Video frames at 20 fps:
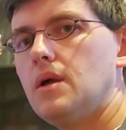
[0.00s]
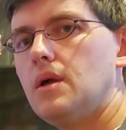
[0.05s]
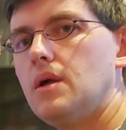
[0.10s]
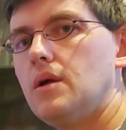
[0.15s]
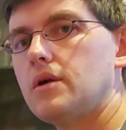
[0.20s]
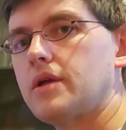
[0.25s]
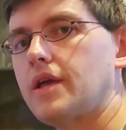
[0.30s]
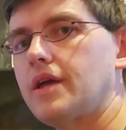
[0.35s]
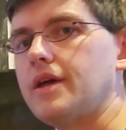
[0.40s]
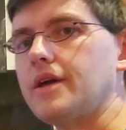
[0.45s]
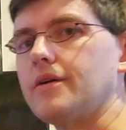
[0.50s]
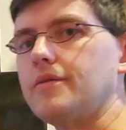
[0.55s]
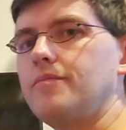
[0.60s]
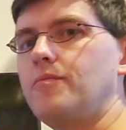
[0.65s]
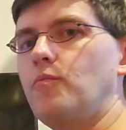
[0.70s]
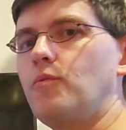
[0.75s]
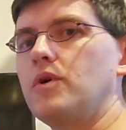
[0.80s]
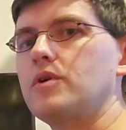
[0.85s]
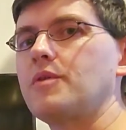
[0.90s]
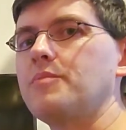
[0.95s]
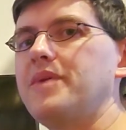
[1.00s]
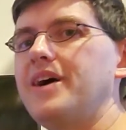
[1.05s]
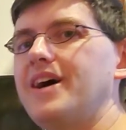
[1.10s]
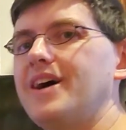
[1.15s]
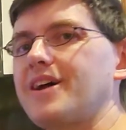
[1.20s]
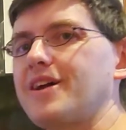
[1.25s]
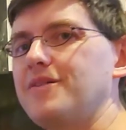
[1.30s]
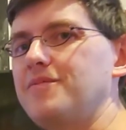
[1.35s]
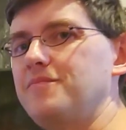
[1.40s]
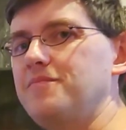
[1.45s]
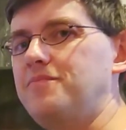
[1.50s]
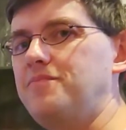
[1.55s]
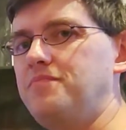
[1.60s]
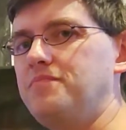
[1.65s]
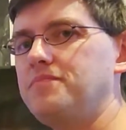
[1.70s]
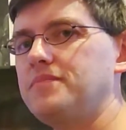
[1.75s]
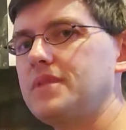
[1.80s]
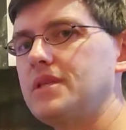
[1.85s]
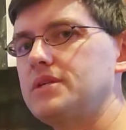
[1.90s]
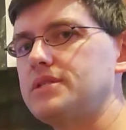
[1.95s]
Okay, welcome back.
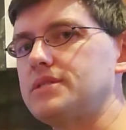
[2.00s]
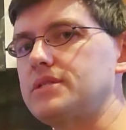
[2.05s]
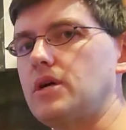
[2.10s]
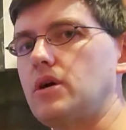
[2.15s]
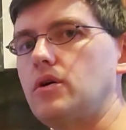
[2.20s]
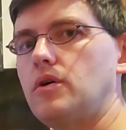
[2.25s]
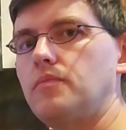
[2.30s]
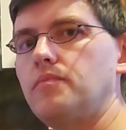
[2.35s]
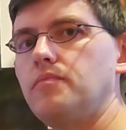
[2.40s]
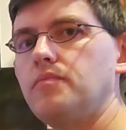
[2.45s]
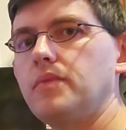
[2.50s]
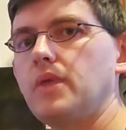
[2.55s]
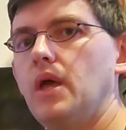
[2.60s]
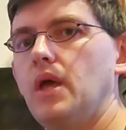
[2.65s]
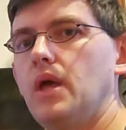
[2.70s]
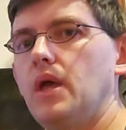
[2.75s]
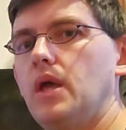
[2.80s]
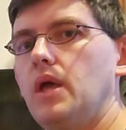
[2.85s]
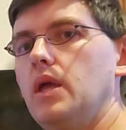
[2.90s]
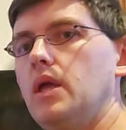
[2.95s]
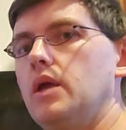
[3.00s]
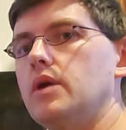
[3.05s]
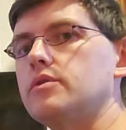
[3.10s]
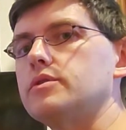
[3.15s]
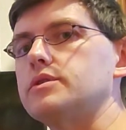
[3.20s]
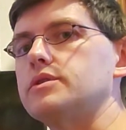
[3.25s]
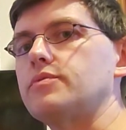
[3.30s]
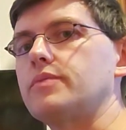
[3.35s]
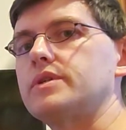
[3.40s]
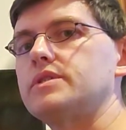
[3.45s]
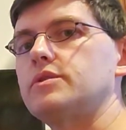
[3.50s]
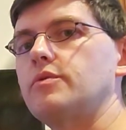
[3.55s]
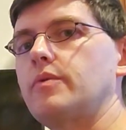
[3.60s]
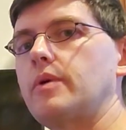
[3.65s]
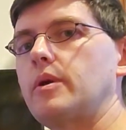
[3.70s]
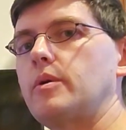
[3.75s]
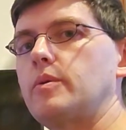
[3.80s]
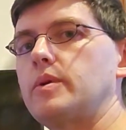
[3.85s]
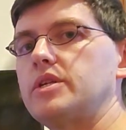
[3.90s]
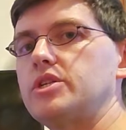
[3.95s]
So, here's the rest of what
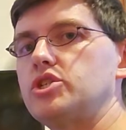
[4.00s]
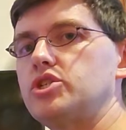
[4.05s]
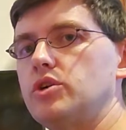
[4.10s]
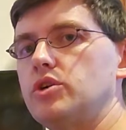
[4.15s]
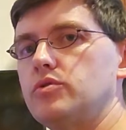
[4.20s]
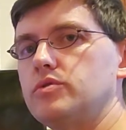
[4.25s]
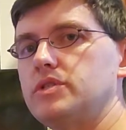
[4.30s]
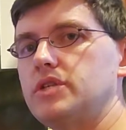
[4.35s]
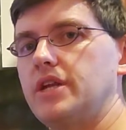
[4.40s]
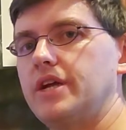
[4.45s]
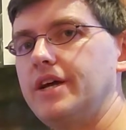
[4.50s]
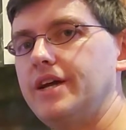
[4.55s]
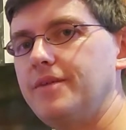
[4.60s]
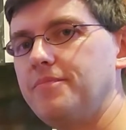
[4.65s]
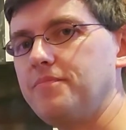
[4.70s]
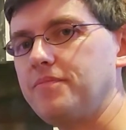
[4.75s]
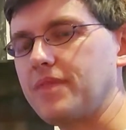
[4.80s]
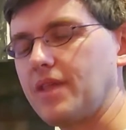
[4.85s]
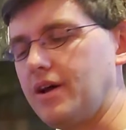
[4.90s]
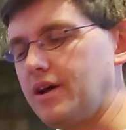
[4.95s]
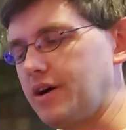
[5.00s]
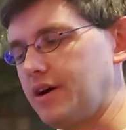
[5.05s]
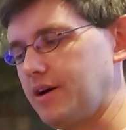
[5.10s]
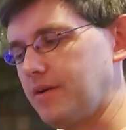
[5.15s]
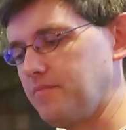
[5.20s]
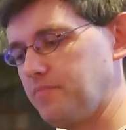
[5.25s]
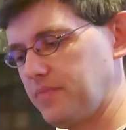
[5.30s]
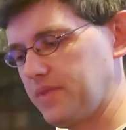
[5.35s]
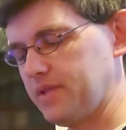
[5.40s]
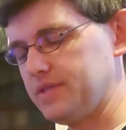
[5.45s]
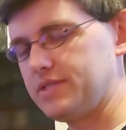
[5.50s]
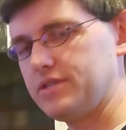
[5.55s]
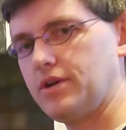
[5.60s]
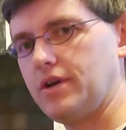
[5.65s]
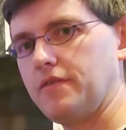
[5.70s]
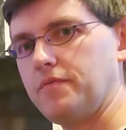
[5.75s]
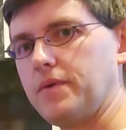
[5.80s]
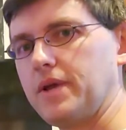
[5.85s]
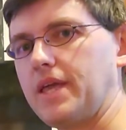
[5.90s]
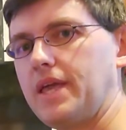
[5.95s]
I want to show today. Sorry
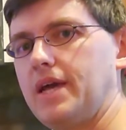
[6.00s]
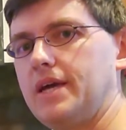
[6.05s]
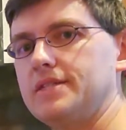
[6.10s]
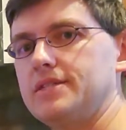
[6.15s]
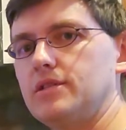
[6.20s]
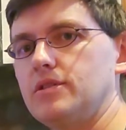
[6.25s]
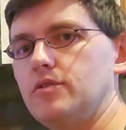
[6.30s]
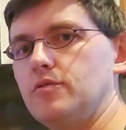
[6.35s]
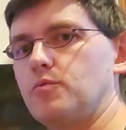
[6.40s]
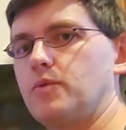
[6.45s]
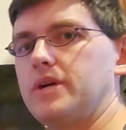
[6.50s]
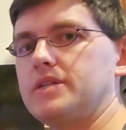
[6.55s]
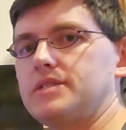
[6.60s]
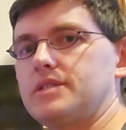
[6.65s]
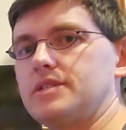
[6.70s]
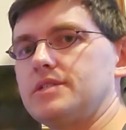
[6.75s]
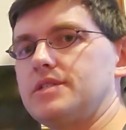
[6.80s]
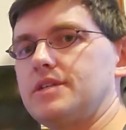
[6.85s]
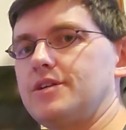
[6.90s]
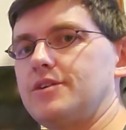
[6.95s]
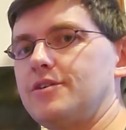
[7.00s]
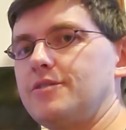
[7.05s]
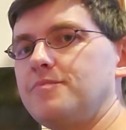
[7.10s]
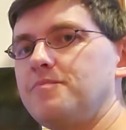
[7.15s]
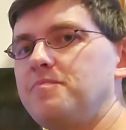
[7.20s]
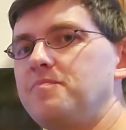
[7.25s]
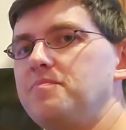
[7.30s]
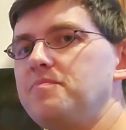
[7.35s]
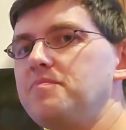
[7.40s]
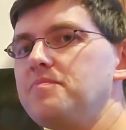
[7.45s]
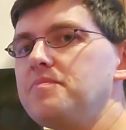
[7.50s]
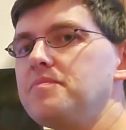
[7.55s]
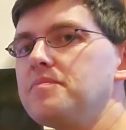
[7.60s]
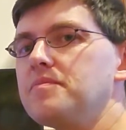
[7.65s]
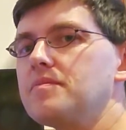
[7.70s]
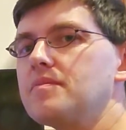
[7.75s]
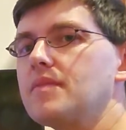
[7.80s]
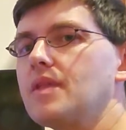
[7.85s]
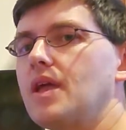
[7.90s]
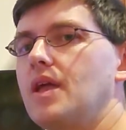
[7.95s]
if my cat's a little restless here.
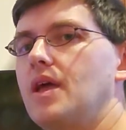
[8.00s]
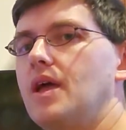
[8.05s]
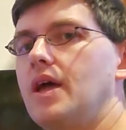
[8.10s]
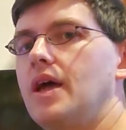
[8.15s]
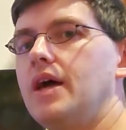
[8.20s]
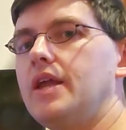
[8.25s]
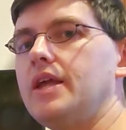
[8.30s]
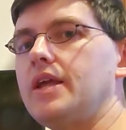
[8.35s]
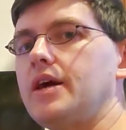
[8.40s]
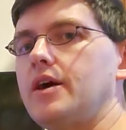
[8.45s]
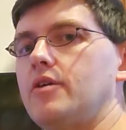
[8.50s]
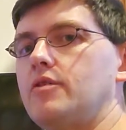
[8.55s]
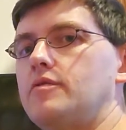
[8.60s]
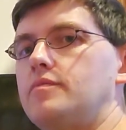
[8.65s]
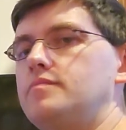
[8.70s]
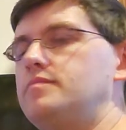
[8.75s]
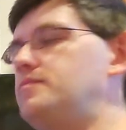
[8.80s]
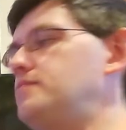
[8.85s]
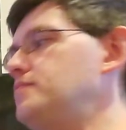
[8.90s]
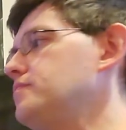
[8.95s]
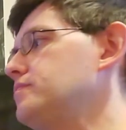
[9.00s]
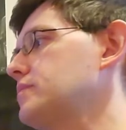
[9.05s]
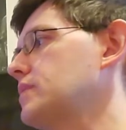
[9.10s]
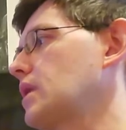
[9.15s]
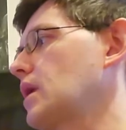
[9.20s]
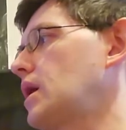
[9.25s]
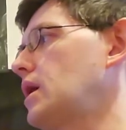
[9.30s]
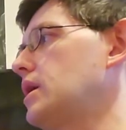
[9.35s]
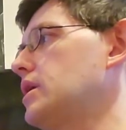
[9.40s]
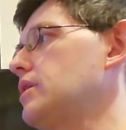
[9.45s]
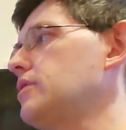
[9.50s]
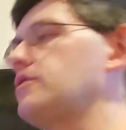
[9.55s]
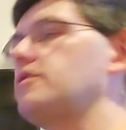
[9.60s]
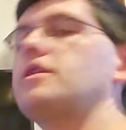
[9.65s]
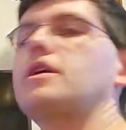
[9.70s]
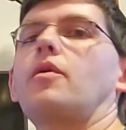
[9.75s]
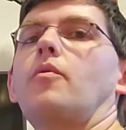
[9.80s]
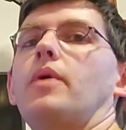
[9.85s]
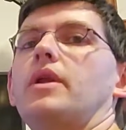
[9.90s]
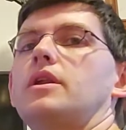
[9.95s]
Anyhow, another
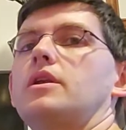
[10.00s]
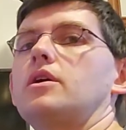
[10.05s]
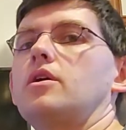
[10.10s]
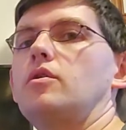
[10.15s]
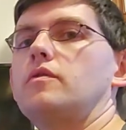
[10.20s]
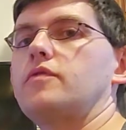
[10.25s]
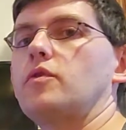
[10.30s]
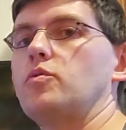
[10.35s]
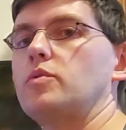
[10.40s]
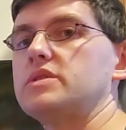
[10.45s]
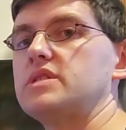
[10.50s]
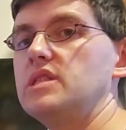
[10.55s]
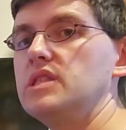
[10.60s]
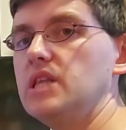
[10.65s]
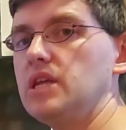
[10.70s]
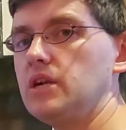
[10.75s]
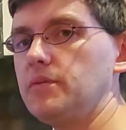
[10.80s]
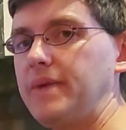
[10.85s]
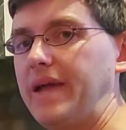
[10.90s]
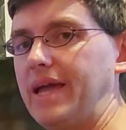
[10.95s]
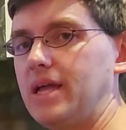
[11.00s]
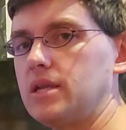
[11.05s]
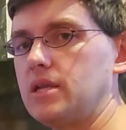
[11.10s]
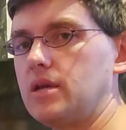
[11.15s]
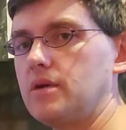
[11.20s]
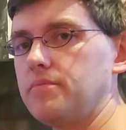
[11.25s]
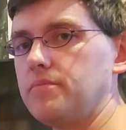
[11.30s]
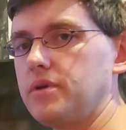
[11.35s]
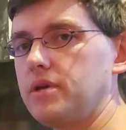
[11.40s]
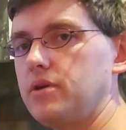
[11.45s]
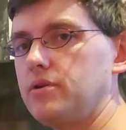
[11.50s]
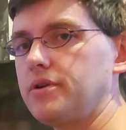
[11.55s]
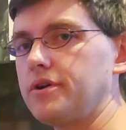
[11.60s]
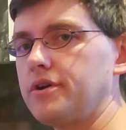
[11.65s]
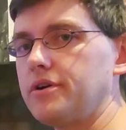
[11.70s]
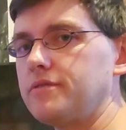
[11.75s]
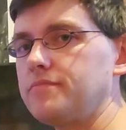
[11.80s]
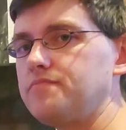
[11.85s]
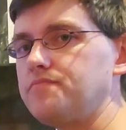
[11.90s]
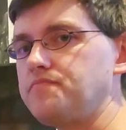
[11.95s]
thing I wanted to go over was the Little Man
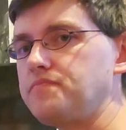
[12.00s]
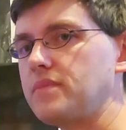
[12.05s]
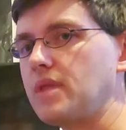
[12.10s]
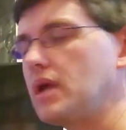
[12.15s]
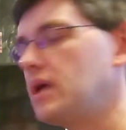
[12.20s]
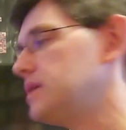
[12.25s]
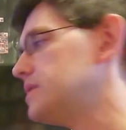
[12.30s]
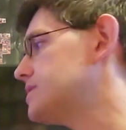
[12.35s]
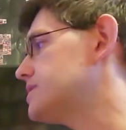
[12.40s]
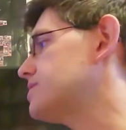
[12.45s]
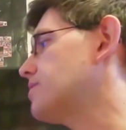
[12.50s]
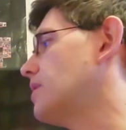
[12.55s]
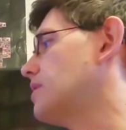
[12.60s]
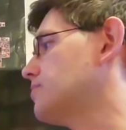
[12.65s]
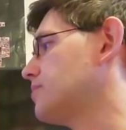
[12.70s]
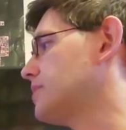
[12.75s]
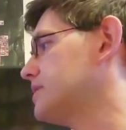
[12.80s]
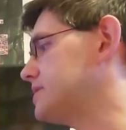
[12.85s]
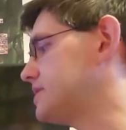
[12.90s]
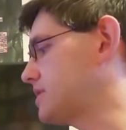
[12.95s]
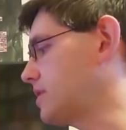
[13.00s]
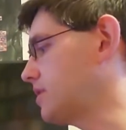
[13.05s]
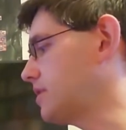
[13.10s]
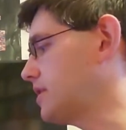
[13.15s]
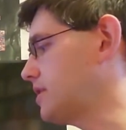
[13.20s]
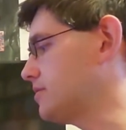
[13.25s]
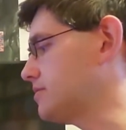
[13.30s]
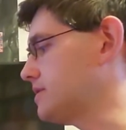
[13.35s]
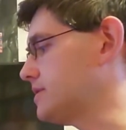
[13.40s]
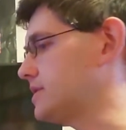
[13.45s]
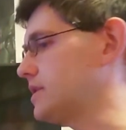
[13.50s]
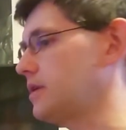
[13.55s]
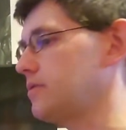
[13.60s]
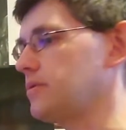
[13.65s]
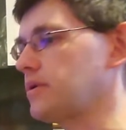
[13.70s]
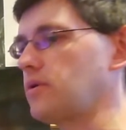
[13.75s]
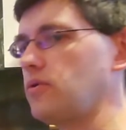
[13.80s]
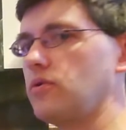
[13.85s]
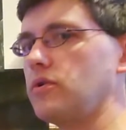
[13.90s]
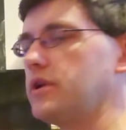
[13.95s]
Computer. So I'll restart it here and start
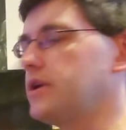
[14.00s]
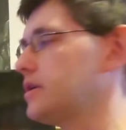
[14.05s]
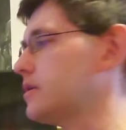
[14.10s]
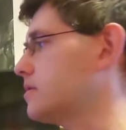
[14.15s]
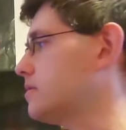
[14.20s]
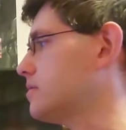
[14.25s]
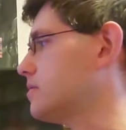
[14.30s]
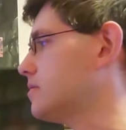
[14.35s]
recording.